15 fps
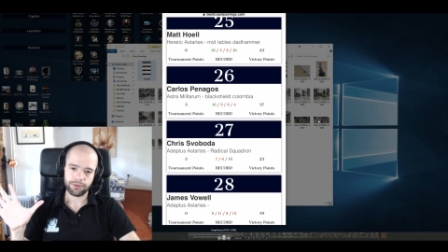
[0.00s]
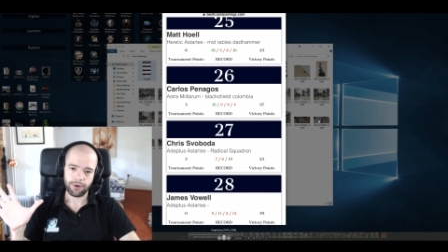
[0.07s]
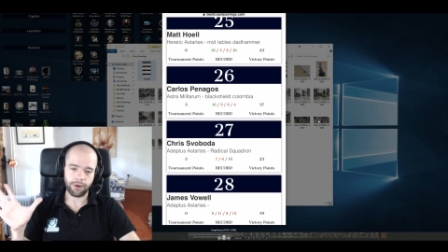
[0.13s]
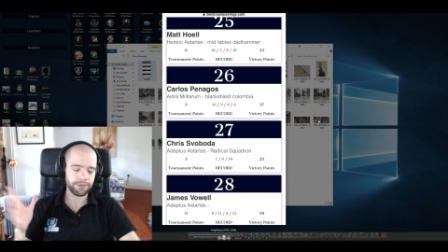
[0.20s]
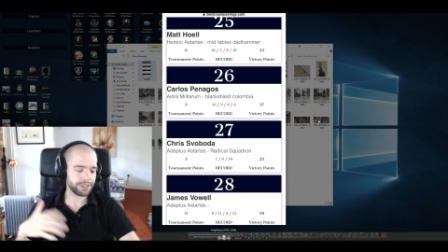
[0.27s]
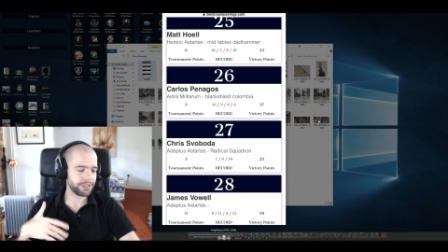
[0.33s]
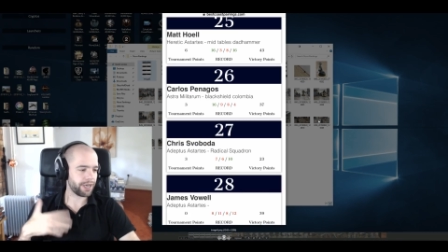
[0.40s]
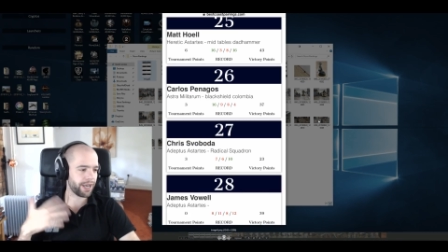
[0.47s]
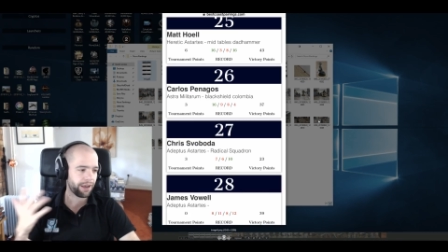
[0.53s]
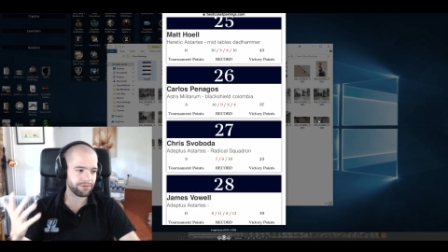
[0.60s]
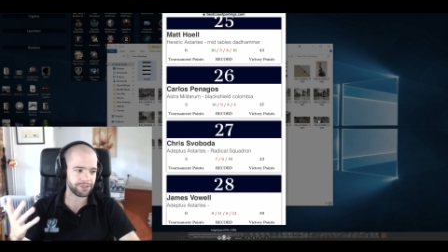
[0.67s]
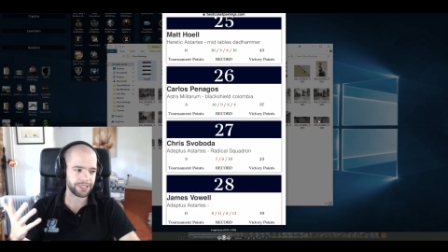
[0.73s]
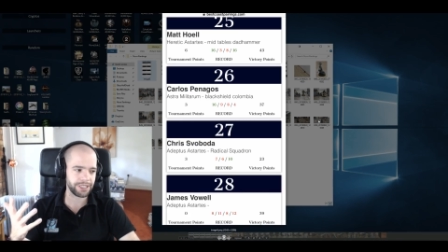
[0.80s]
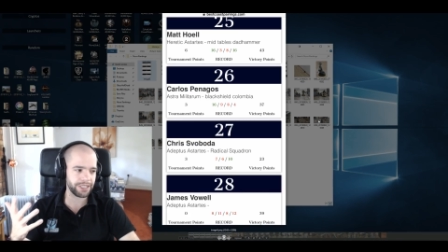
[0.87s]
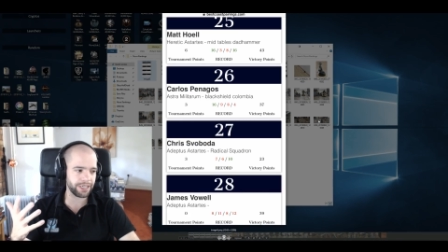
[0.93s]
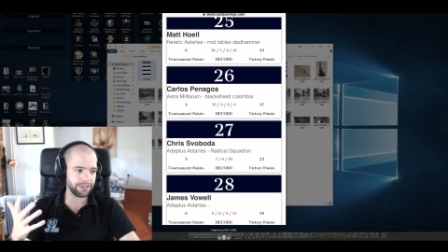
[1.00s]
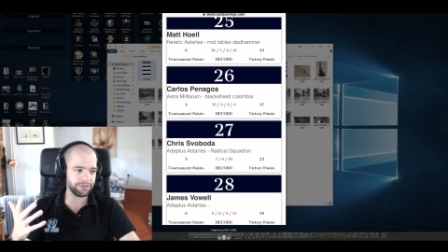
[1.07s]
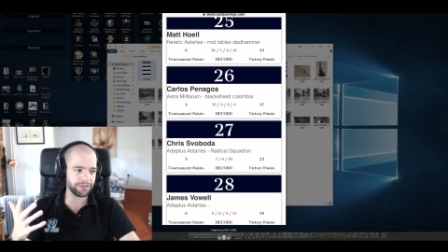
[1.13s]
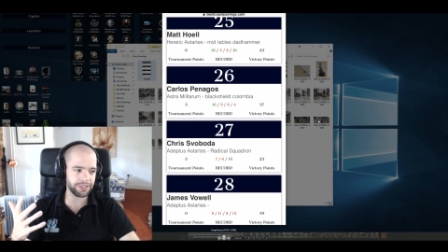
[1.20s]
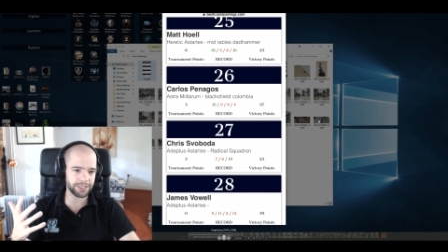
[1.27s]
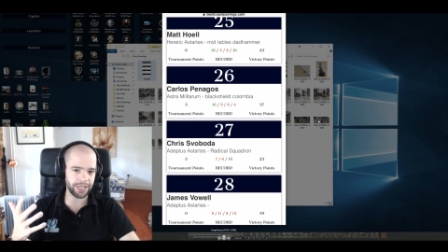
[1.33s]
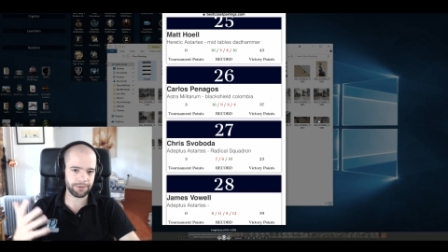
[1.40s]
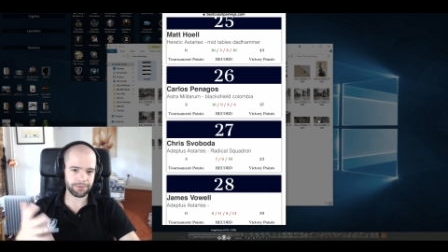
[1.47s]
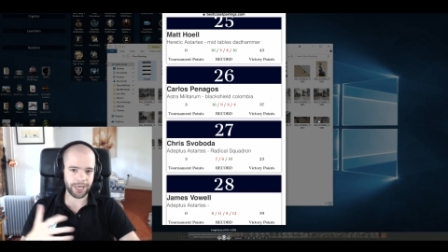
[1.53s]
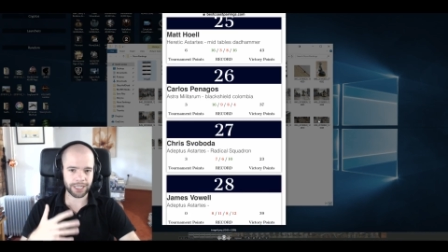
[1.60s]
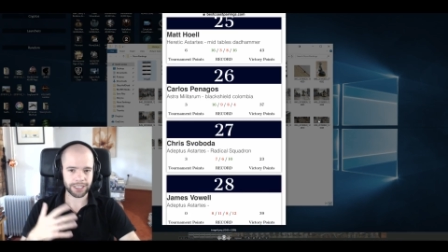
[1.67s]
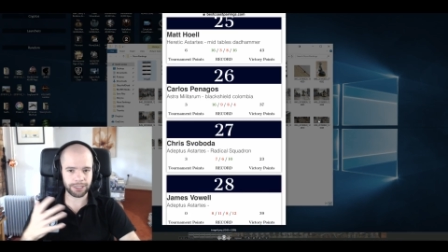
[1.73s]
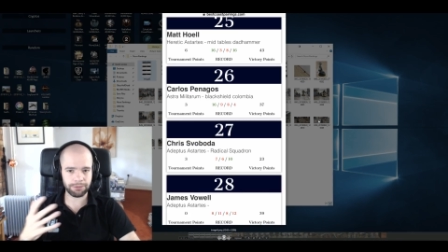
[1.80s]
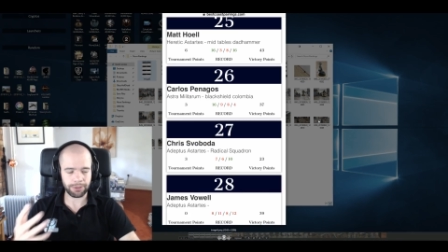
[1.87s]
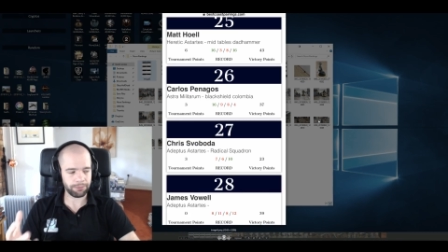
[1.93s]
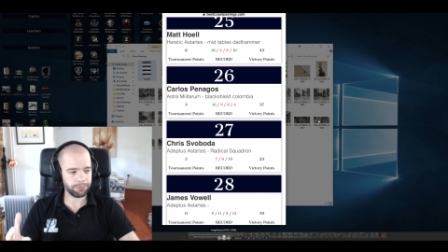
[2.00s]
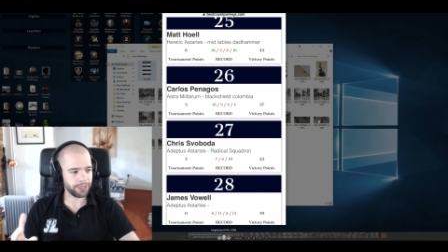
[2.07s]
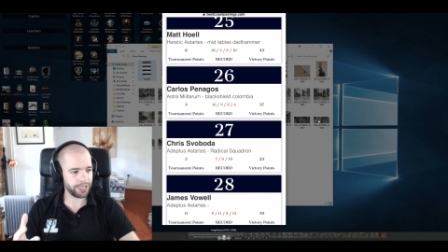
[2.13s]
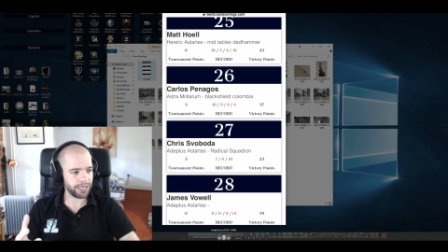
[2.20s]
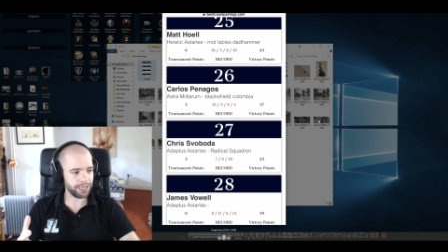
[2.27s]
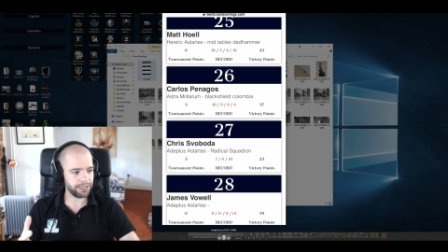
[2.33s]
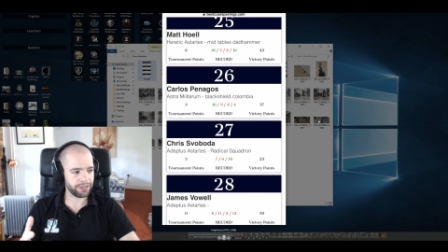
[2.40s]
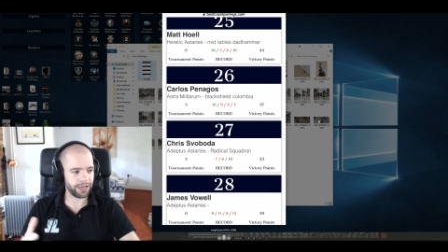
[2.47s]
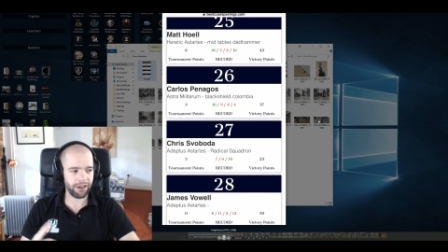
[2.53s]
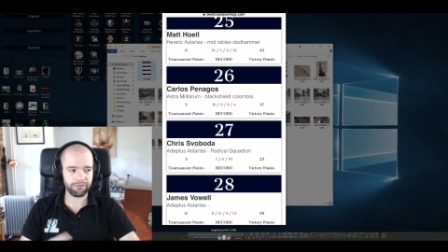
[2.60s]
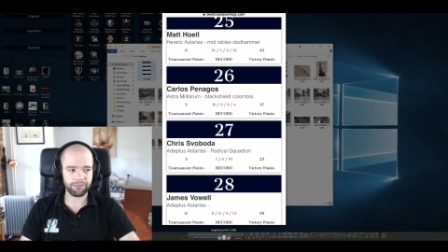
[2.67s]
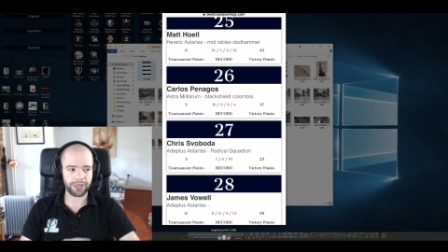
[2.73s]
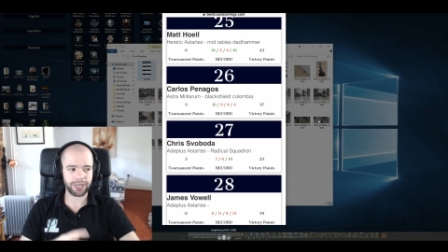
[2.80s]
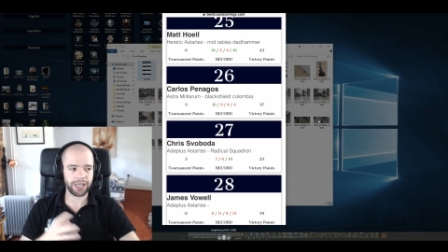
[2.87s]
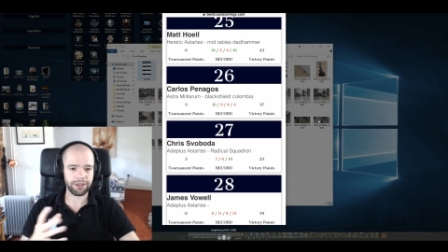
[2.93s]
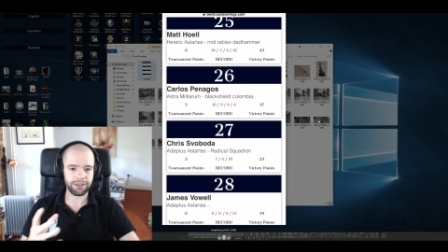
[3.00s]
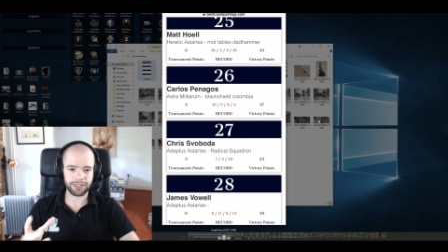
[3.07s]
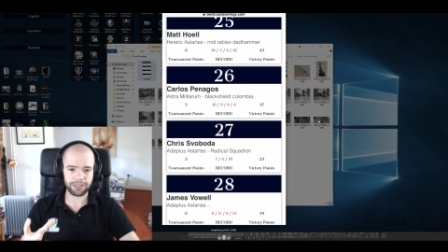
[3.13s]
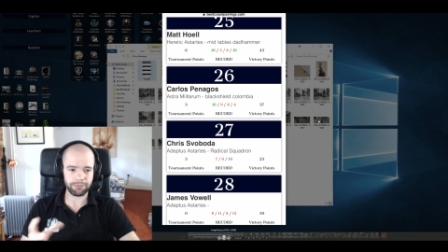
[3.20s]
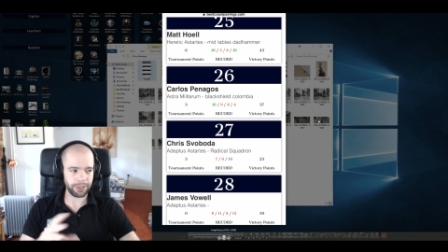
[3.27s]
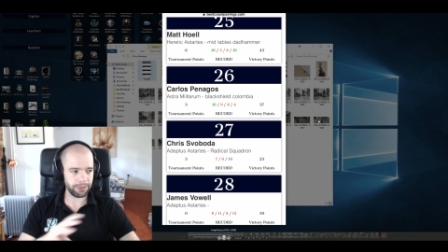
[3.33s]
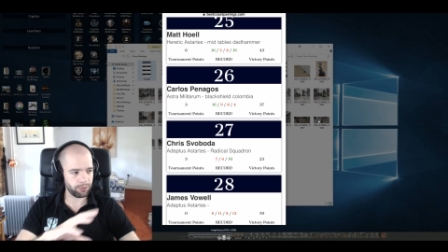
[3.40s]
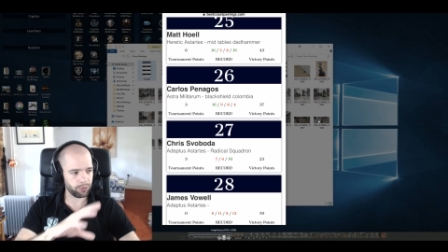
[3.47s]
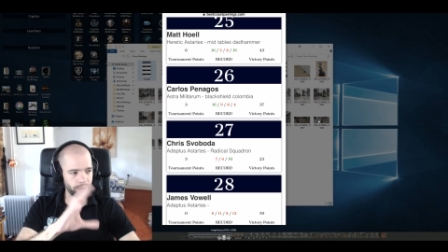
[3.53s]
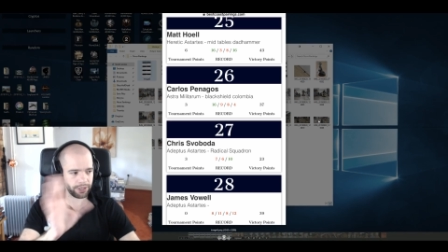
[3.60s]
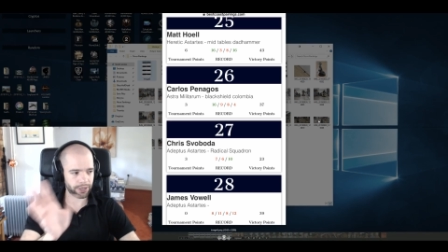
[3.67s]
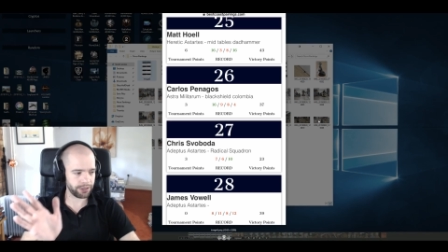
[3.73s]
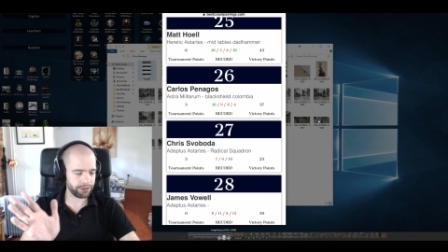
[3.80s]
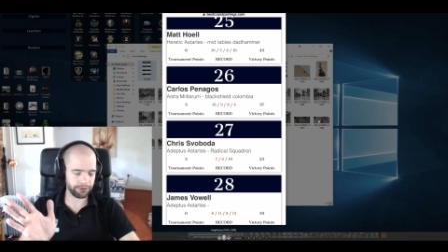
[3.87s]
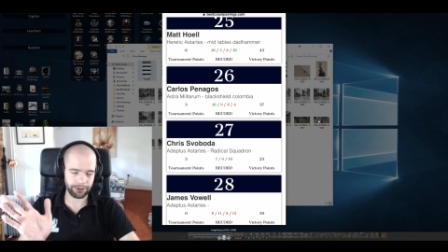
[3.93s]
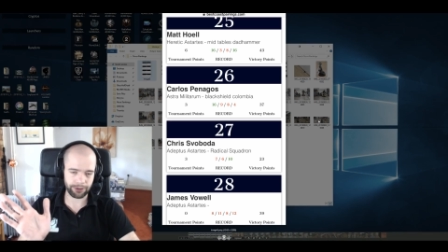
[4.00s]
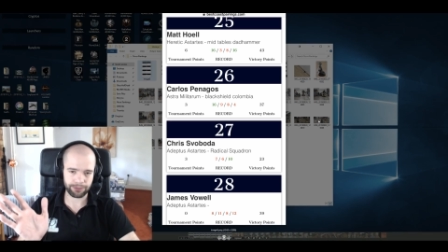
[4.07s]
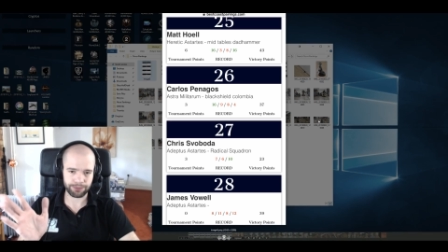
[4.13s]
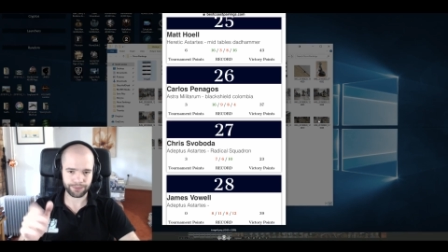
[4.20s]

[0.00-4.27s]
Obviously, I haven't seen any of these games actually be played. I haven't met any of these people. I don't know.